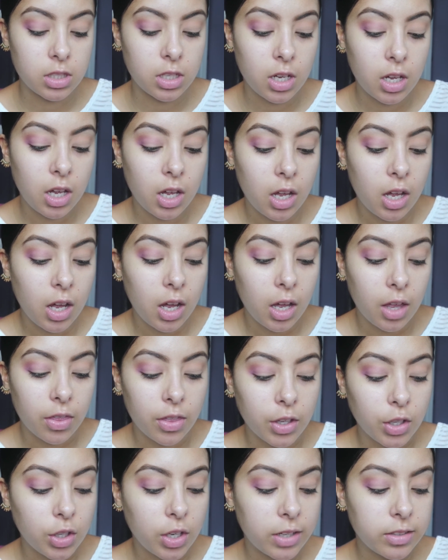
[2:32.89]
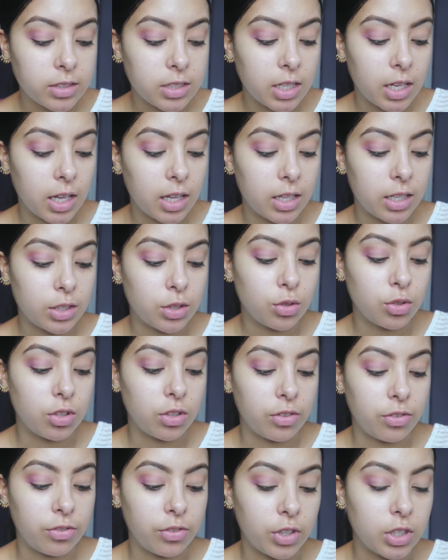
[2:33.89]
I think you have to get like through the
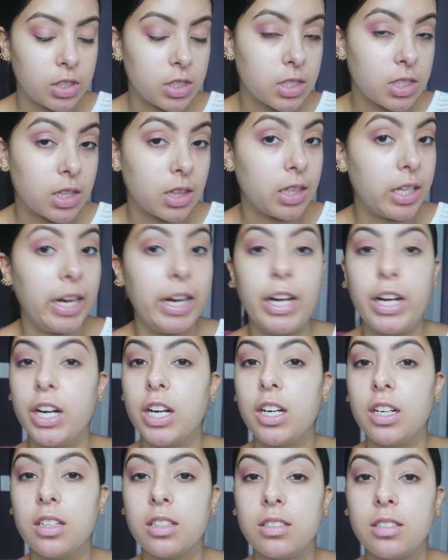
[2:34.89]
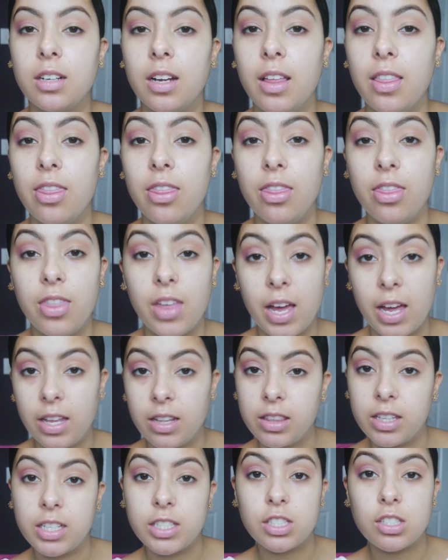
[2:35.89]
first layer and
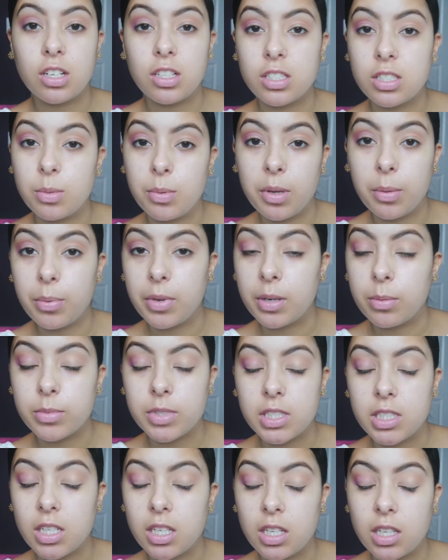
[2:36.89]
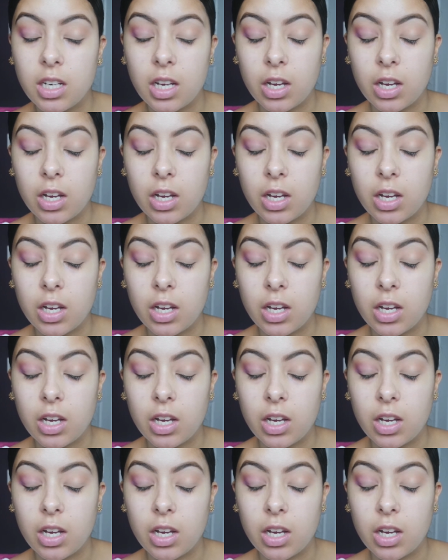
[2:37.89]
then they start to be pigmented.